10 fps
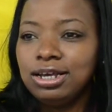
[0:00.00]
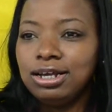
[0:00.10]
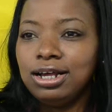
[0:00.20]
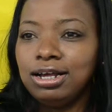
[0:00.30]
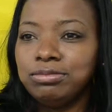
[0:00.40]

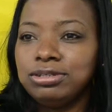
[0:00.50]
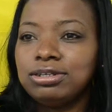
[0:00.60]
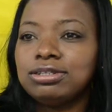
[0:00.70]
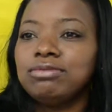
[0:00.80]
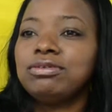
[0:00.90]
it
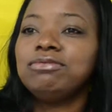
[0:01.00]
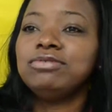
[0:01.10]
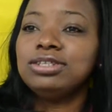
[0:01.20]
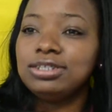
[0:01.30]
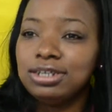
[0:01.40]
took some
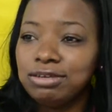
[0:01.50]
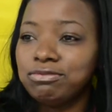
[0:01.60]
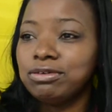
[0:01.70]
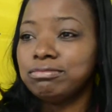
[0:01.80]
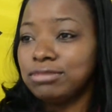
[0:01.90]
convincing
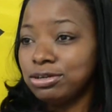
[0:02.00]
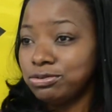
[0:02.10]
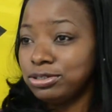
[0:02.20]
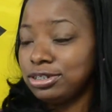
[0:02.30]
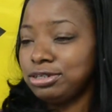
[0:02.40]
from my
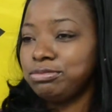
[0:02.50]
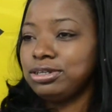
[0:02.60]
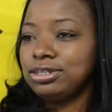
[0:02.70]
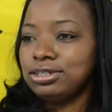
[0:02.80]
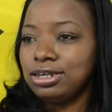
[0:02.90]
older
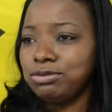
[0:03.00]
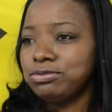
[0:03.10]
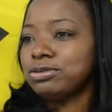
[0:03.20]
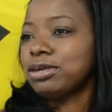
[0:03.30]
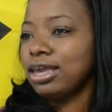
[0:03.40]
siblings that it
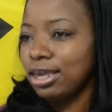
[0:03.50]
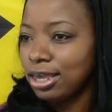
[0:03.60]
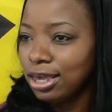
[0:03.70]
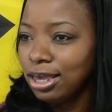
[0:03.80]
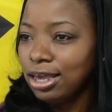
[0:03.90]
was okay.
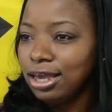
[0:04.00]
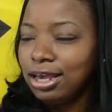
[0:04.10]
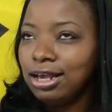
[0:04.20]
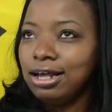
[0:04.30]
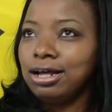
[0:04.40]

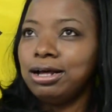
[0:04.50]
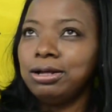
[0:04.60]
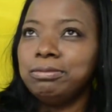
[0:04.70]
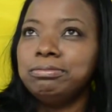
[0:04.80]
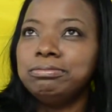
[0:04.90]

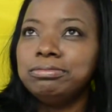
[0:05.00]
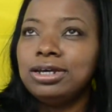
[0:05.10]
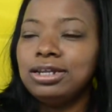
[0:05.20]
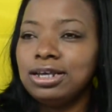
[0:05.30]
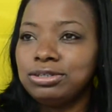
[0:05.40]

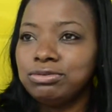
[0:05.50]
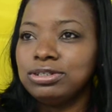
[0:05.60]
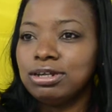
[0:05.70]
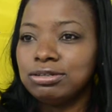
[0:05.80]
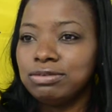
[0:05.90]
And as a
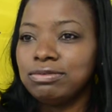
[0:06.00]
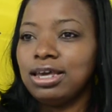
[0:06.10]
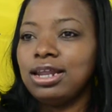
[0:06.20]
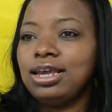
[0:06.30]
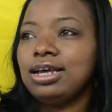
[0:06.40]
result of
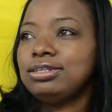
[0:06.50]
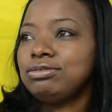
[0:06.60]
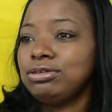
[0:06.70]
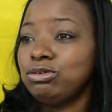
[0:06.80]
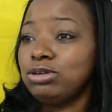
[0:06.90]
that, I had
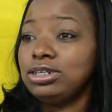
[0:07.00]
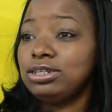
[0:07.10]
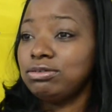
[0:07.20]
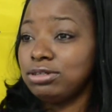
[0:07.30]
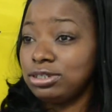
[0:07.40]
certain
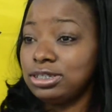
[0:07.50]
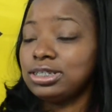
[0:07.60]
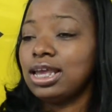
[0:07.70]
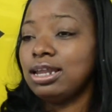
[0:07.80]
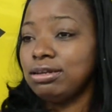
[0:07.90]
criteria and
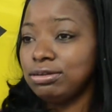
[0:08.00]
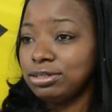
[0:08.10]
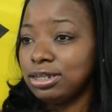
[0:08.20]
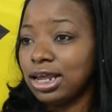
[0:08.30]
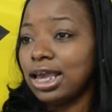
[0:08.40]

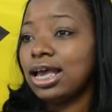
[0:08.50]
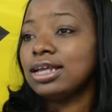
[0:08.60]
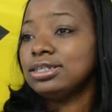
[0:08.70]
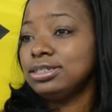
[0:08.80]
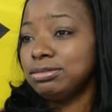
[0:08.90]
standards that I
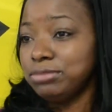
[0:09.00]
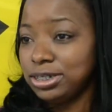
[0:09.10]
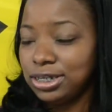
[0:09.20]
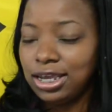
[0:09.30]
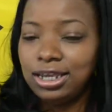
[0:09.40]
had to
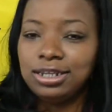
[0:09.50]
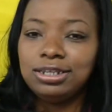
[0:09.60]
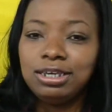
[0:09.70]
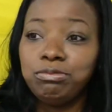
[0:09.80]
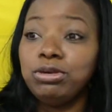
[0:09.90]
maintain
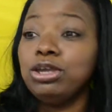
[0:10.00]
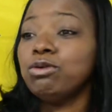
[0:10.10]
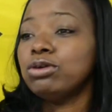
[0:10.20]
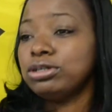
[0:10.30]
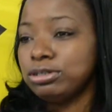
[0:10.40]
and keep in
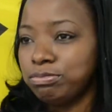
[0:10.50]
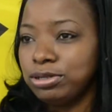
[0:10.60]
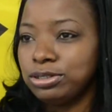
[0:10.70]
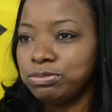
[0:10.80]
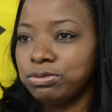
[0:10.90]
order to
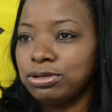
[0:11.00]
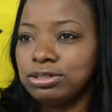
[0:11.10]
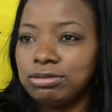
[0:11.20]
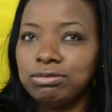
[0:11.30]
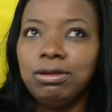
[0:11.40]
play
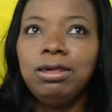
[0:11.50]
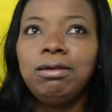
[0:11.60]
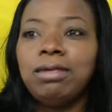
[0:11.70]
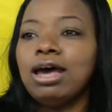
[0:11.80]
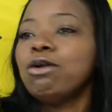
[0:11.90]
sports. So
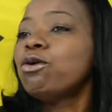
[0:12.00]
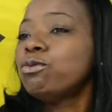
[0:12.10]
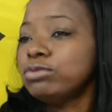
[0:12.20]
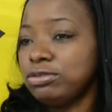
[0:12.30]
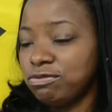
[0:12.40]
at
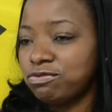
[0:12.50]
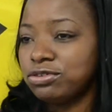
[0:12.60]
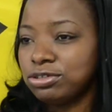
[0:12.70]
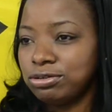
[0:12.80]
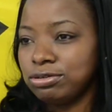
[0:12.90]
home was the
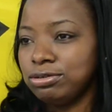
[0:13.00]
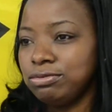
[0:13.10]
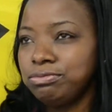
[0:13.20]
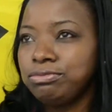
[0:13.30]
first hurdle.